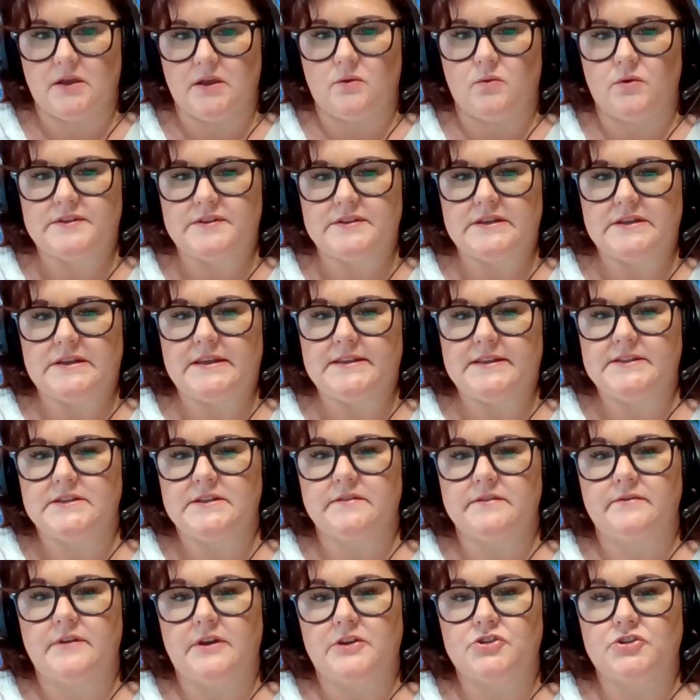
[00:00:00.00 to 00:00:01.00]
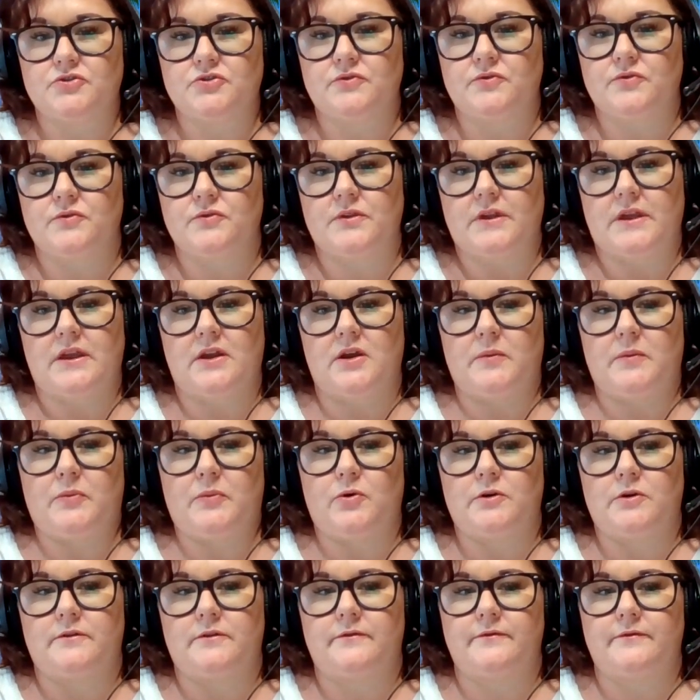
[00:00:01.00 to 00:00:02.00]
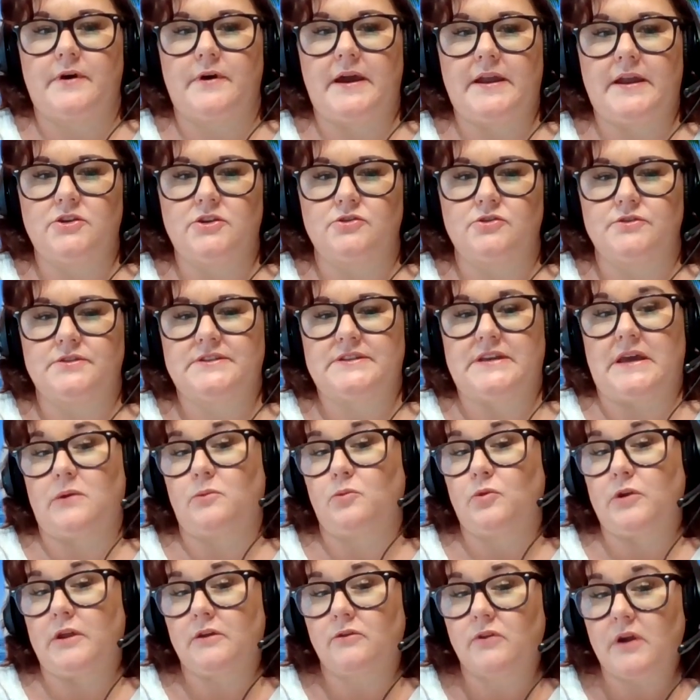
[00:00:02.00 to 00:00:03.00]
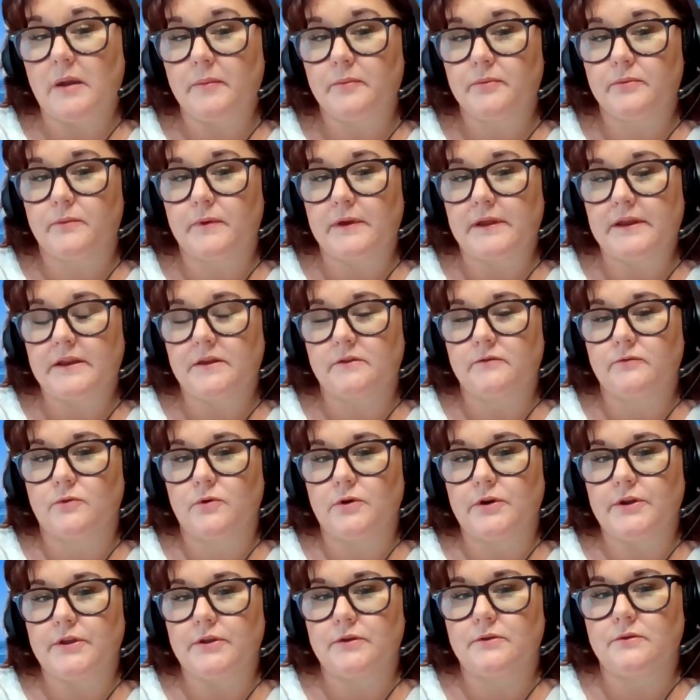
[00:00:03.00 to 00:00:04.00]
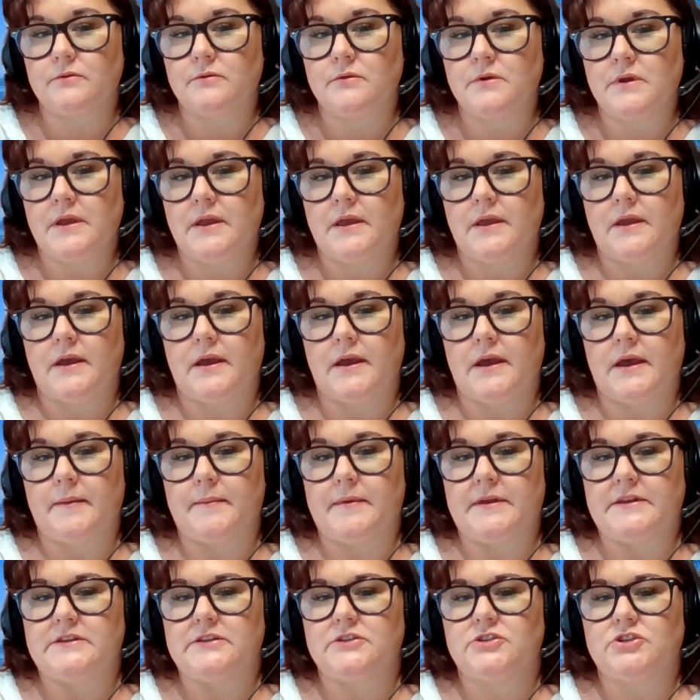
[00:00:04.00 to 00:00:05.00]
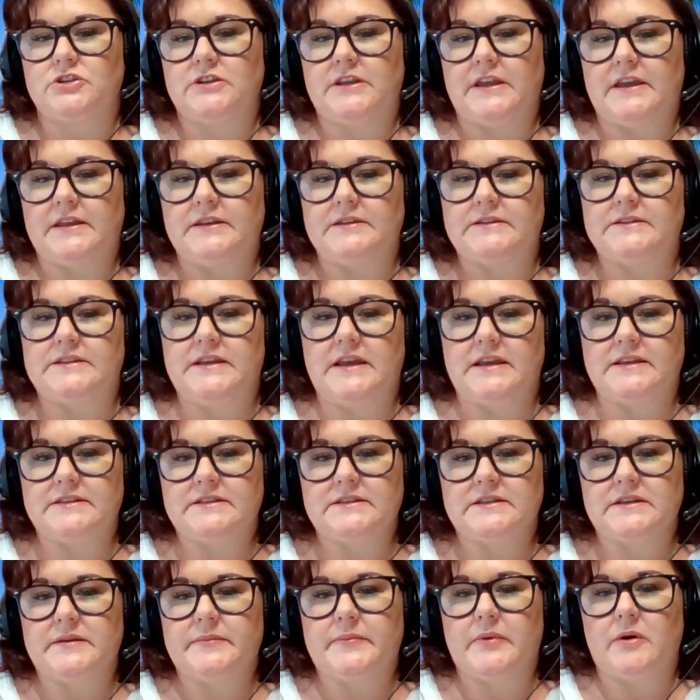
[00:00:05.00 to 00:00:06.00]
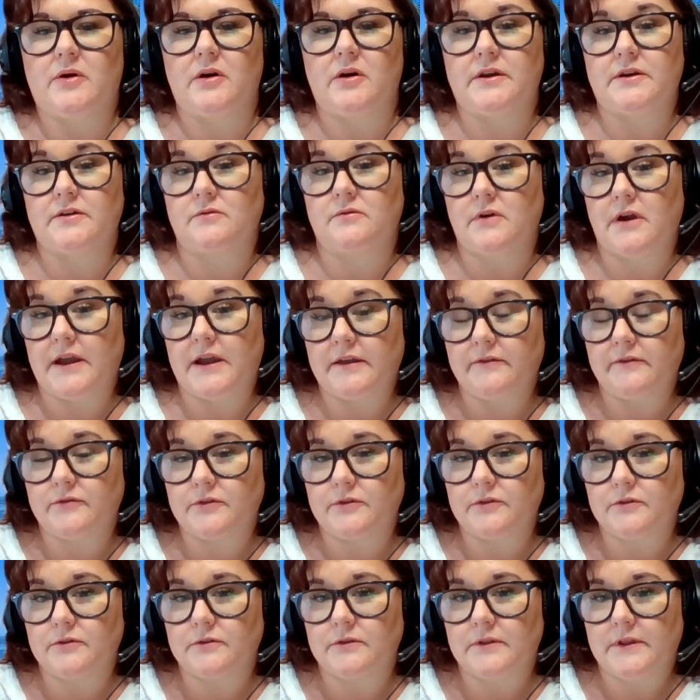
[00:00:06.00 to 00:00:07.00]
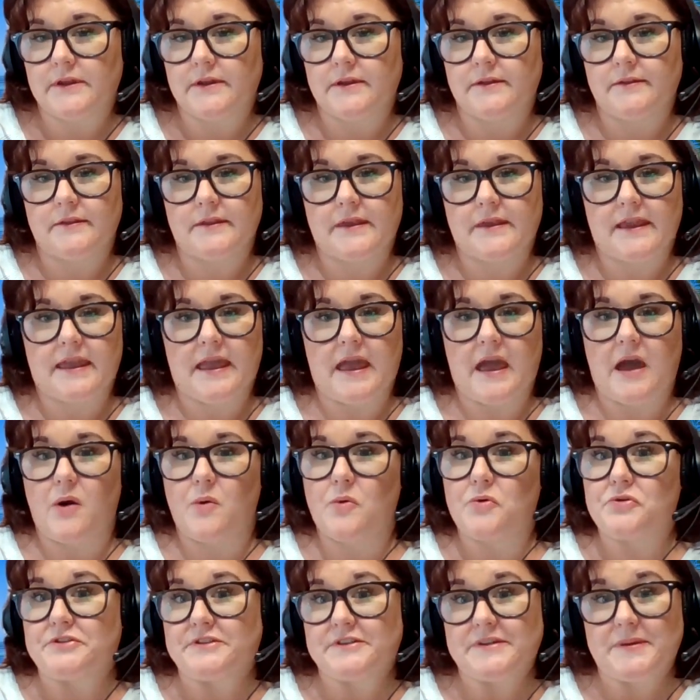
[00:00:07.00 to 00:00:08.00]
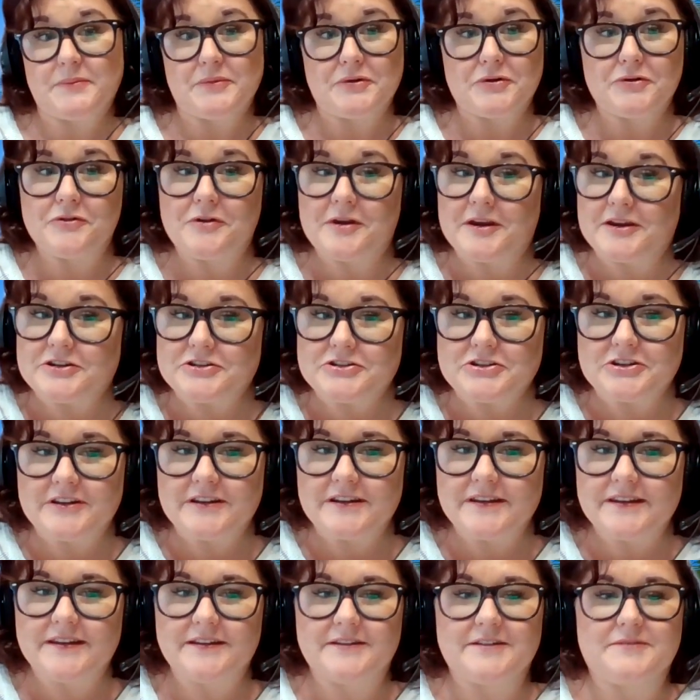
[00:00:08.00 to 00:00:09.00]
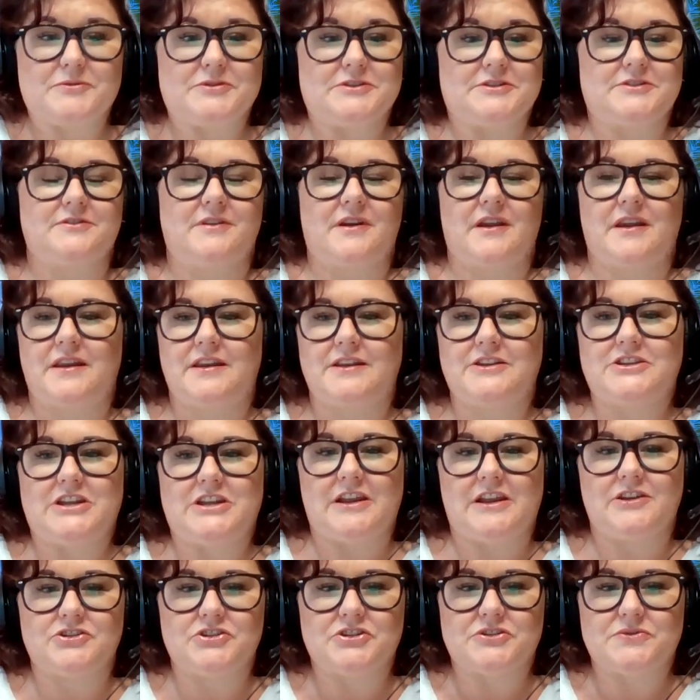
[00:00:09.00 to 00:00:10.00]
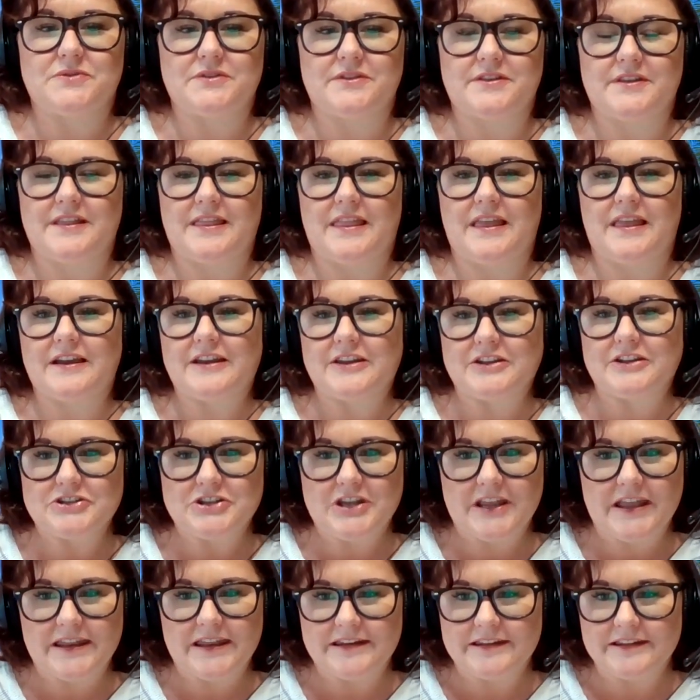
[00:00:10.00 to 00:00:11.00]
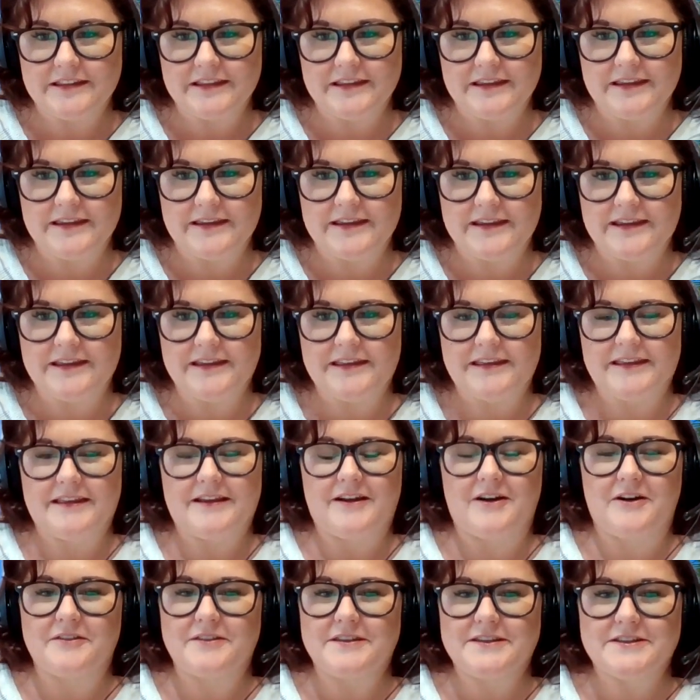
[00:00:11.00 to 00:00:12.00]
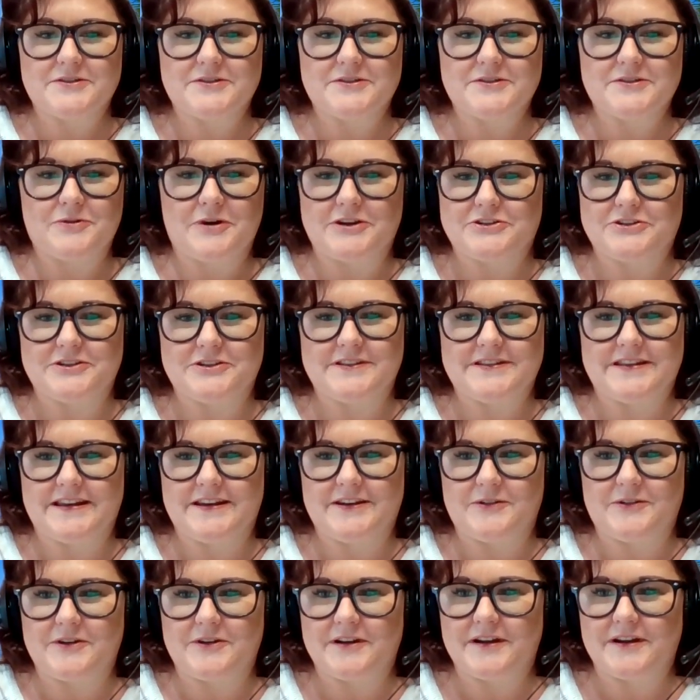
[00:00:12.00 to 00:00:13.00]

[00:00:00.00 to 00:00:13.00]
was it easy to venture through the airport and find your Sunwing rep waiting for you? And did you get tested upon arrival? Like, how was immigration? Was there any changes with the luggage handling? All these questions I know our